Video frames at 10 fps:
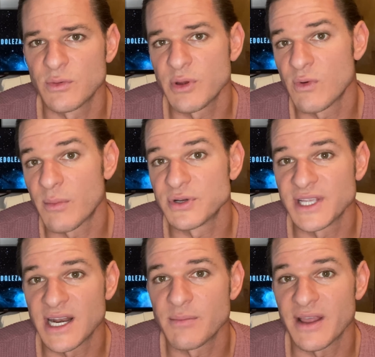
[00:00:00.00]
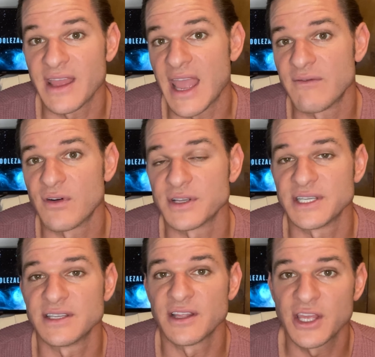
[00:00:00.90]
would be represented by the 8
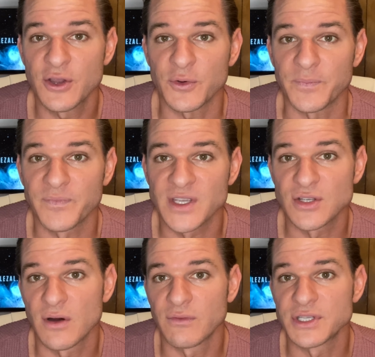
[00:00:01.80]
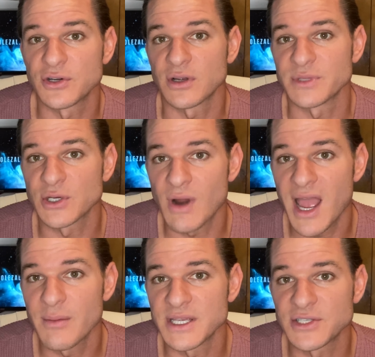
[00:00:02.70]
vertices of the cube. So if we
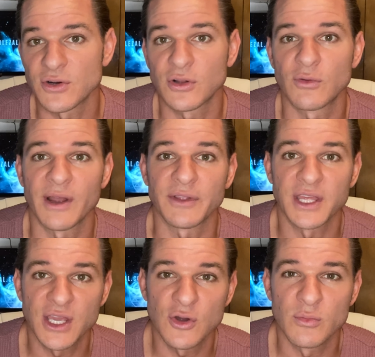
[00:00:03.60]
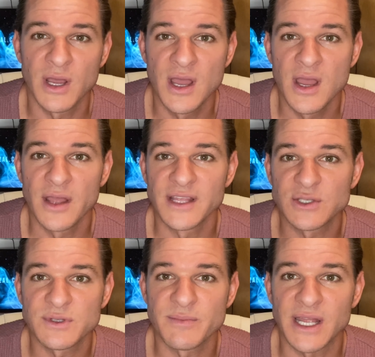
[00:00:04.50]
circumscribe a circle around the cube,
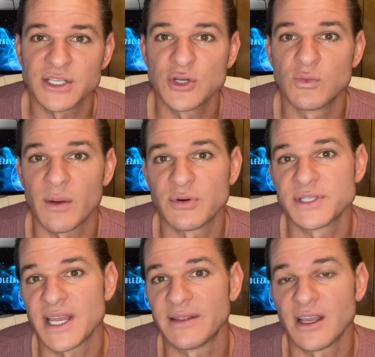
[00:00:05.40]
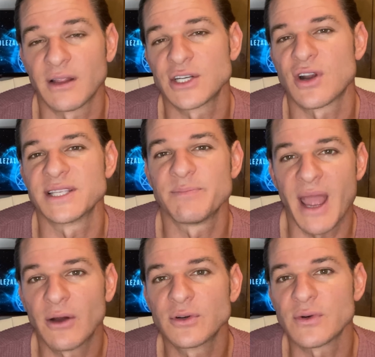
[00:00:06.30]
this was meant to represent the electron's
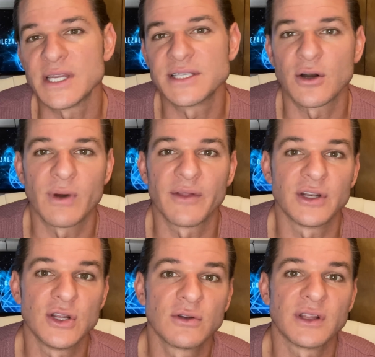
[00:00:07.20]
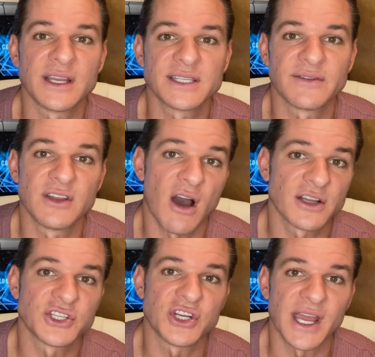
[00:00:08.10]
boundaries around the nucleus of the
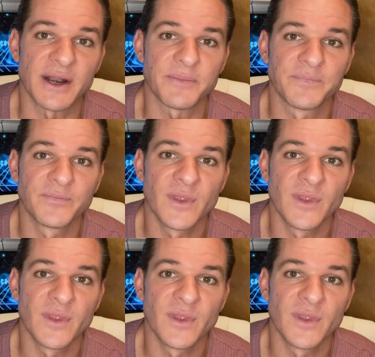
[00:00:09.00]
oxygen atom.